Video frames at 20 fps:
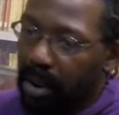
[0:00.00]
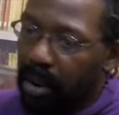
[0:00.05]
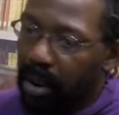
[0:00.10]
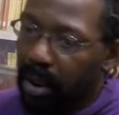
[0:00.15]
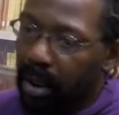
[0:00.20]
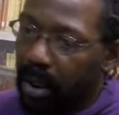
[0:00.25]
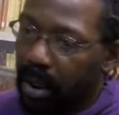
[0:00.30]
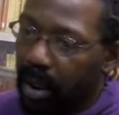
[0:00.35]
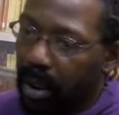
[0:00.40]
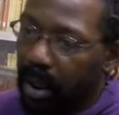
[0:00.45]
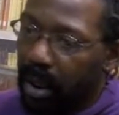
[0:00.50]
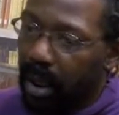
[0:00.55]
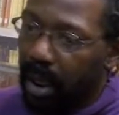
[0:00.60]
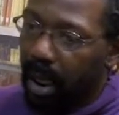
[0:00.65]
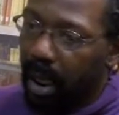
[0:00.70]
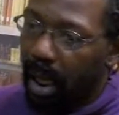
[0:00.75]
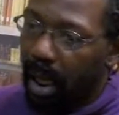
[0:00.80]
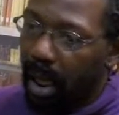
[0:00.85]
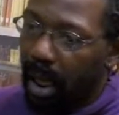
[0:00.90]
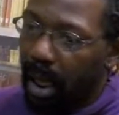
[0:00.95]
Dread
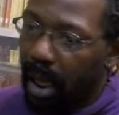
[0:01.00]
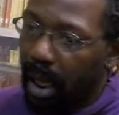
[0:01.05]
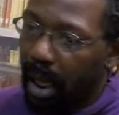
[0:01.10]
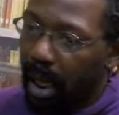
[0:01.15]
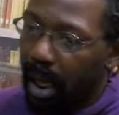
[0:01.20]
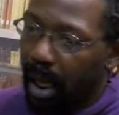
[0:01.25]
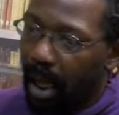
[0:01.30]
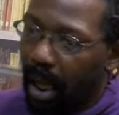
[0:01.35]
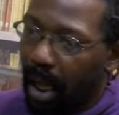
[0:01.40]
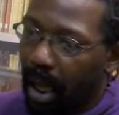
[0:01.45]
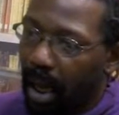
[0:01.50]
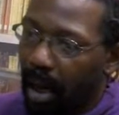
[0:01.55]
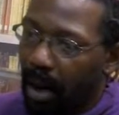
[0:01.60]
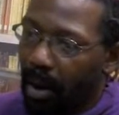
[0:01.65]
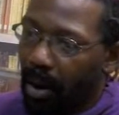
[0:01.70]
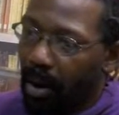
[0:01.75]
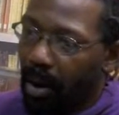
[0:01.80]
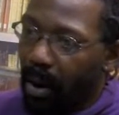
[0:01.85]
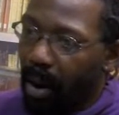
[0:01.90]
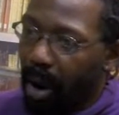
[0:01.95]
Pirate
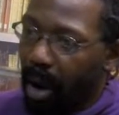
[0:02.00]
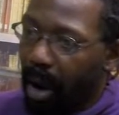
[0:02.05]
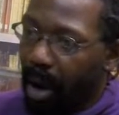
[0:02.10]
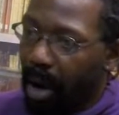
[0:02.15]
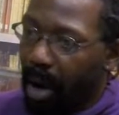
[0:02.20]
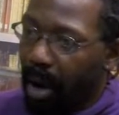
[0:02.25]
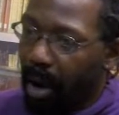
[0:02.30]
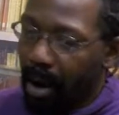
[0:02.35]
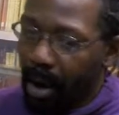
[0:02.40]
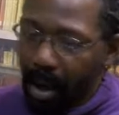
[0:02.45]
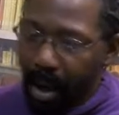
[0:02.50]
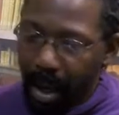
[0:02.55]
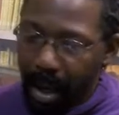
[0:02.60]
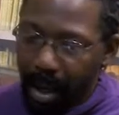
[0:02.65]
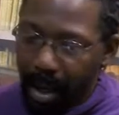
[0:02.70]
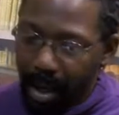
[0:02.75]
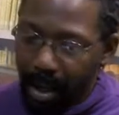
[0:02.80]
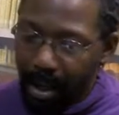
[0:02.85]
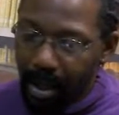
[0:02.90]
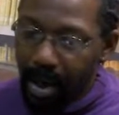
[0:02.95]
Roberts
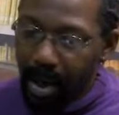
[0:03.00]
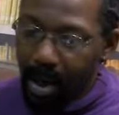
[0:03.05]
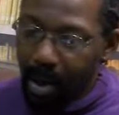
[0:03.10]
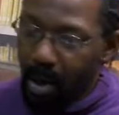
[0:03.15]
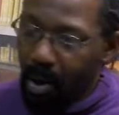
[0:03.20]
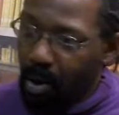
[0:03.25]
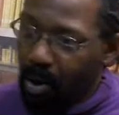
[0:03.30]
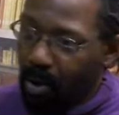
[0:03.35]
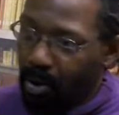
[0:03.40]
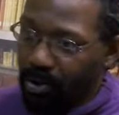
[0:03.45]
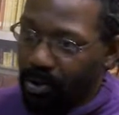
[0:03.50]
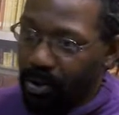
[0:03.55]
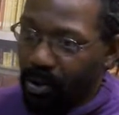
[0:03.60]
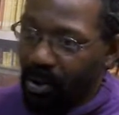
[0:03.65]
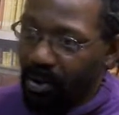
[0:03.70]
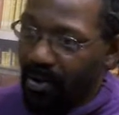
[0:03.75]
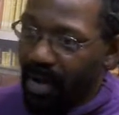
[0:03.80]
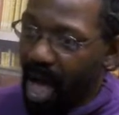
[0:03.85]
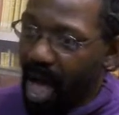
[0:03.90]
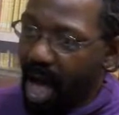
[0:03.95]
takes no oh,
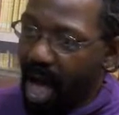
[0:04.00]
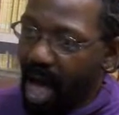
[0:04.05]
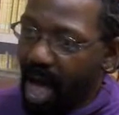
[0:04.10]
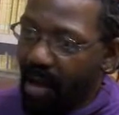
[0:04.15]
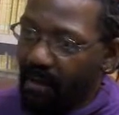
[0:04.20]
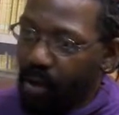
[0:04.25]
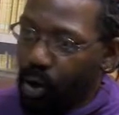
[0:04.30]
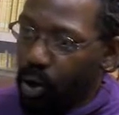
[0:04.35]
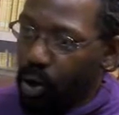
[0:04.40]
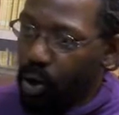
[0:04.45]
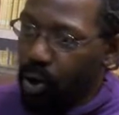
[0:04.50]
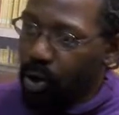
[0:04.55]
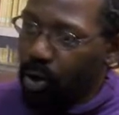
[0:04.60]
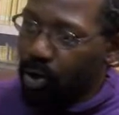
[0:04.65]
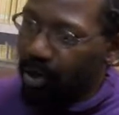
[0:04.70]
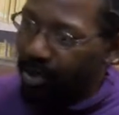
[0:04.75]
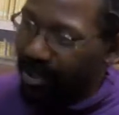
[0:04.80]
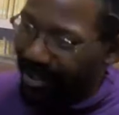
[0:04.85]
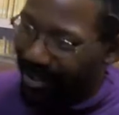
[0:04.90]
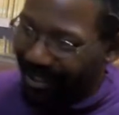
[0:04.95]

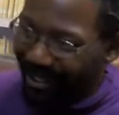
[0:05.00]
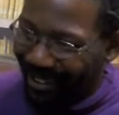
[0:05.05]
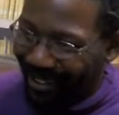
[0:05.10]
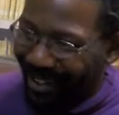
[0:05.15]
survivors.